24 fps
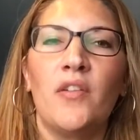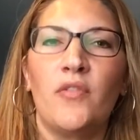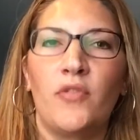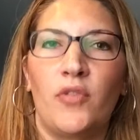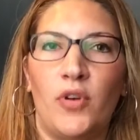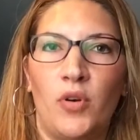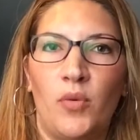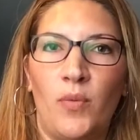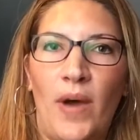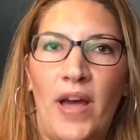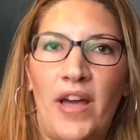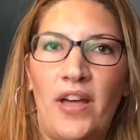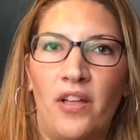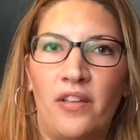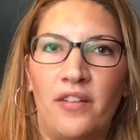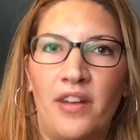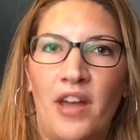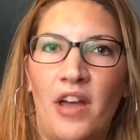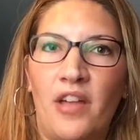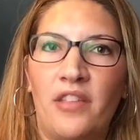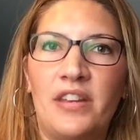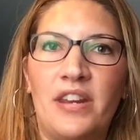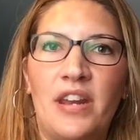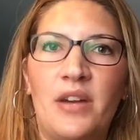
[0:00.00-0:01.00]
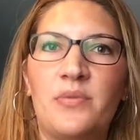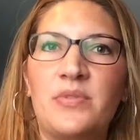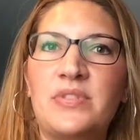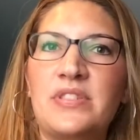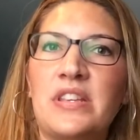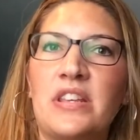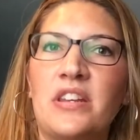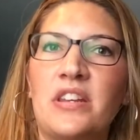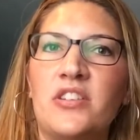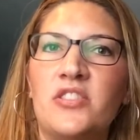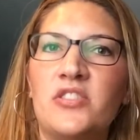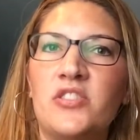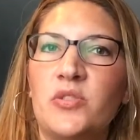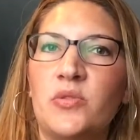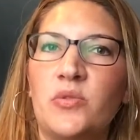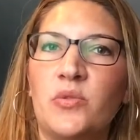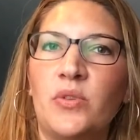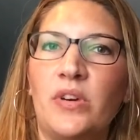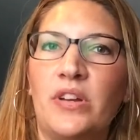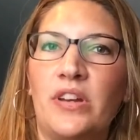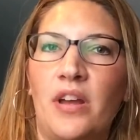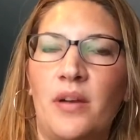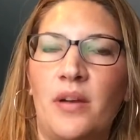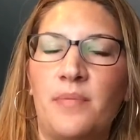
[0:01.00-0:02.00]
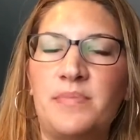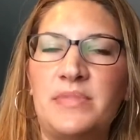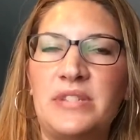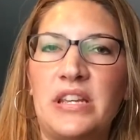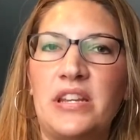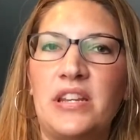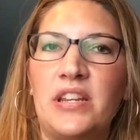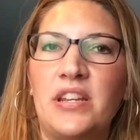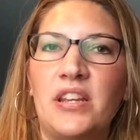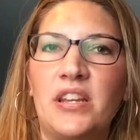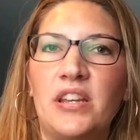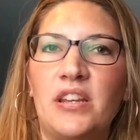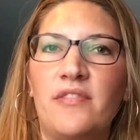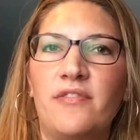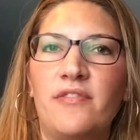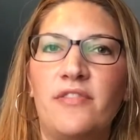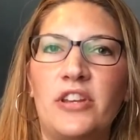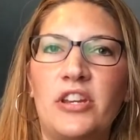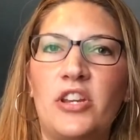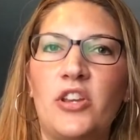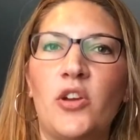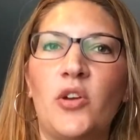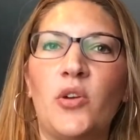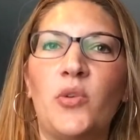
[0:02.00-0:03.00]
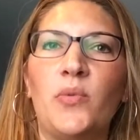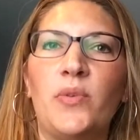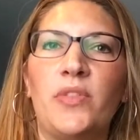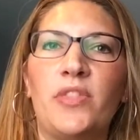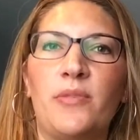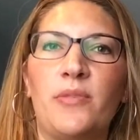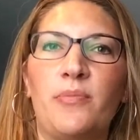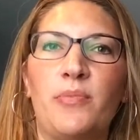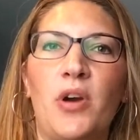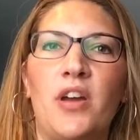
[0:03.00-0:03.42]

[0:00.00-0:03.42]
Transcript: for a while now that I was going to do an updated video with the